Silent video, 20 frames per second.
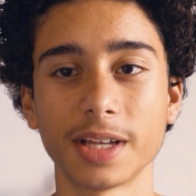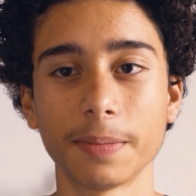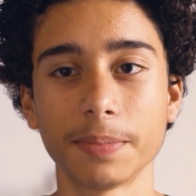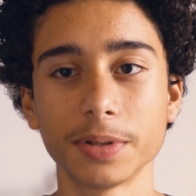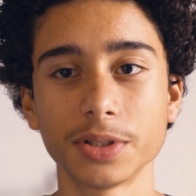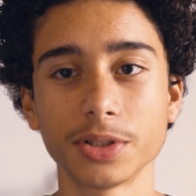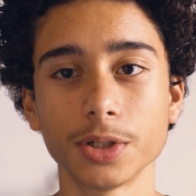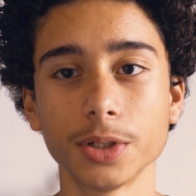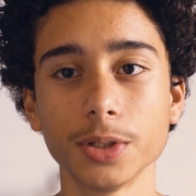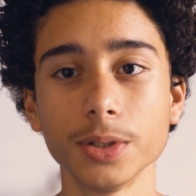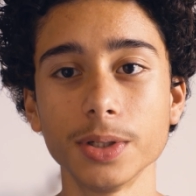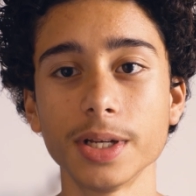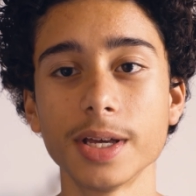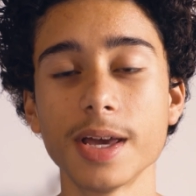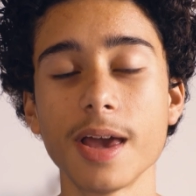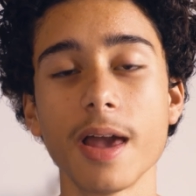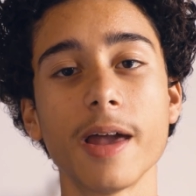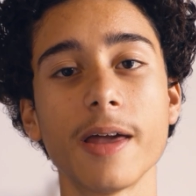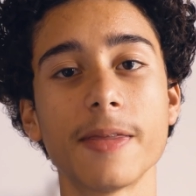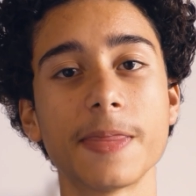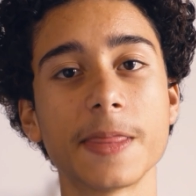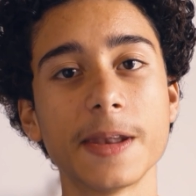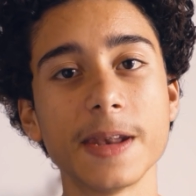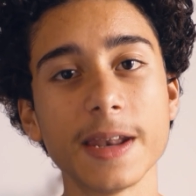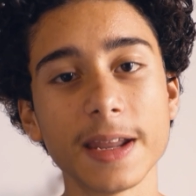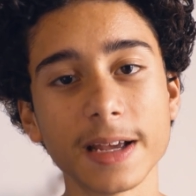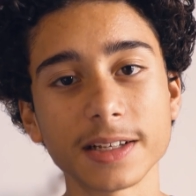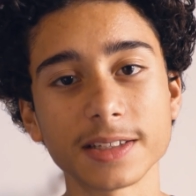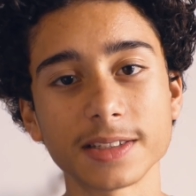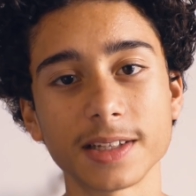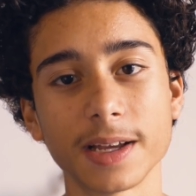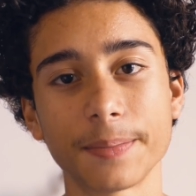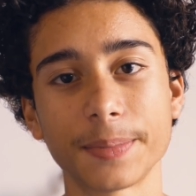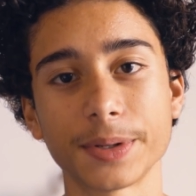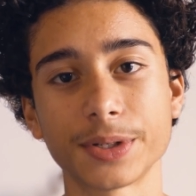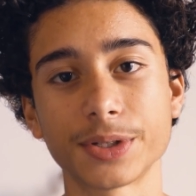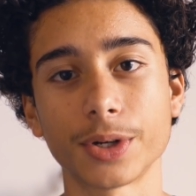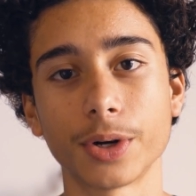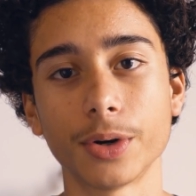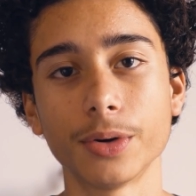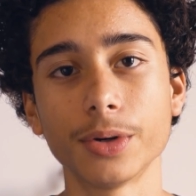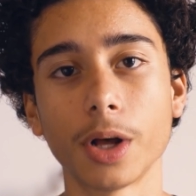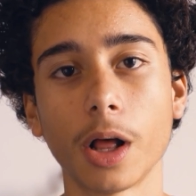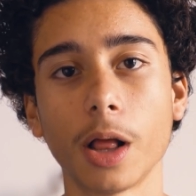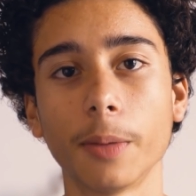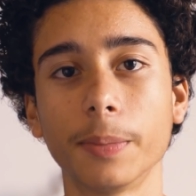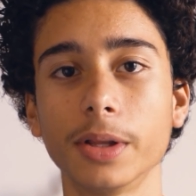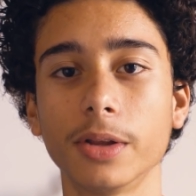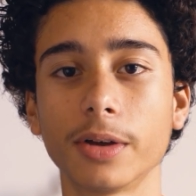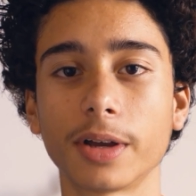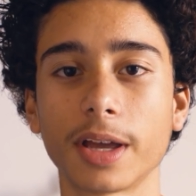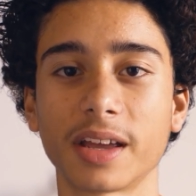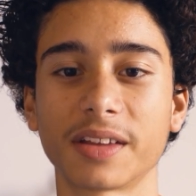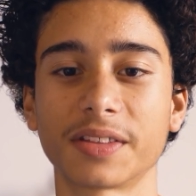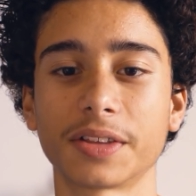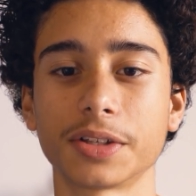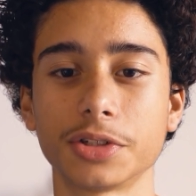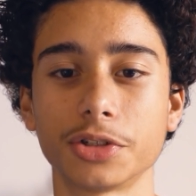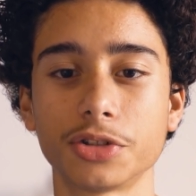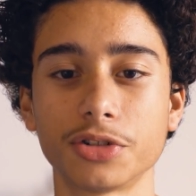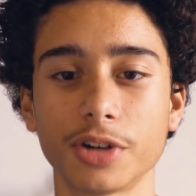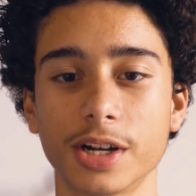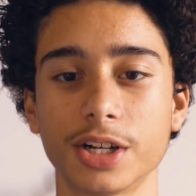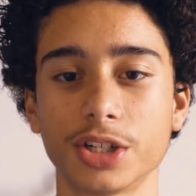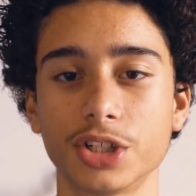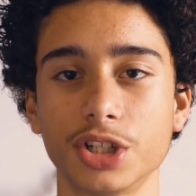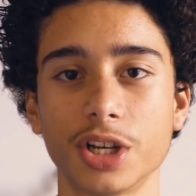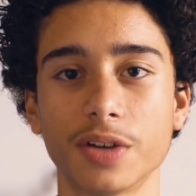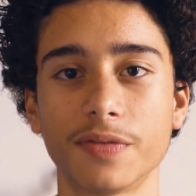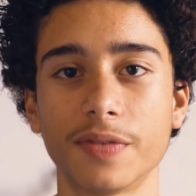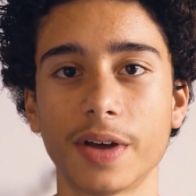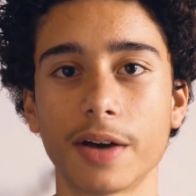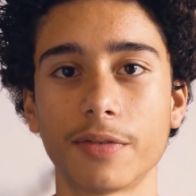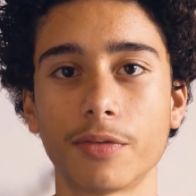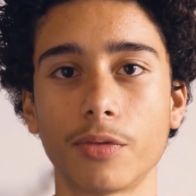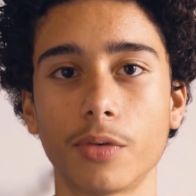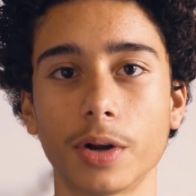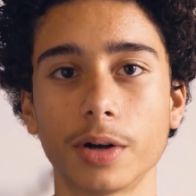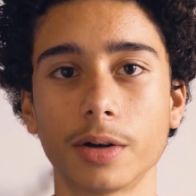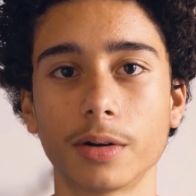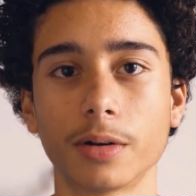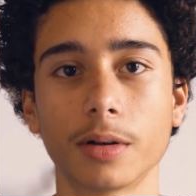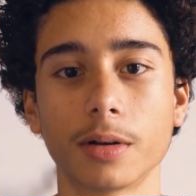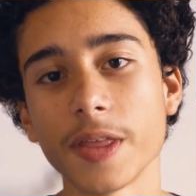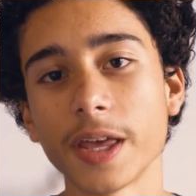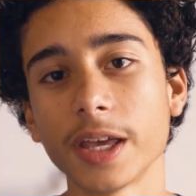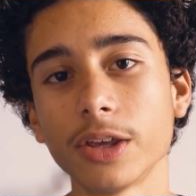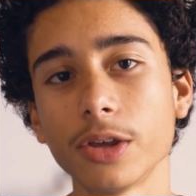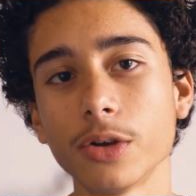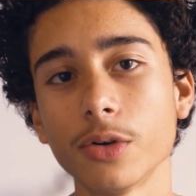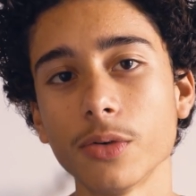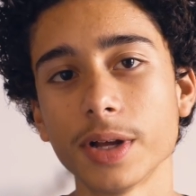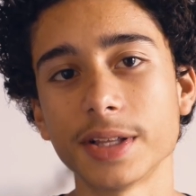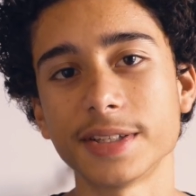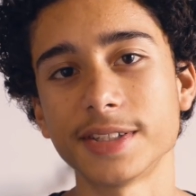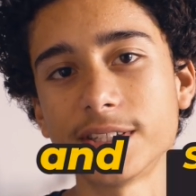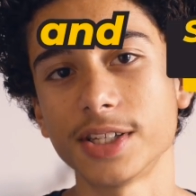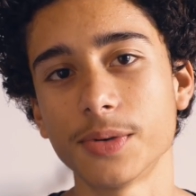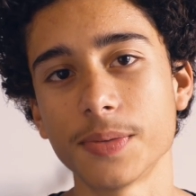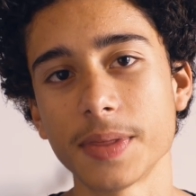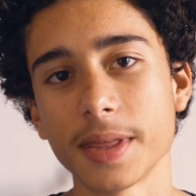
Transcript: episode. In the next episode, I'll be looking at the strategy of F1. Thank you, and see you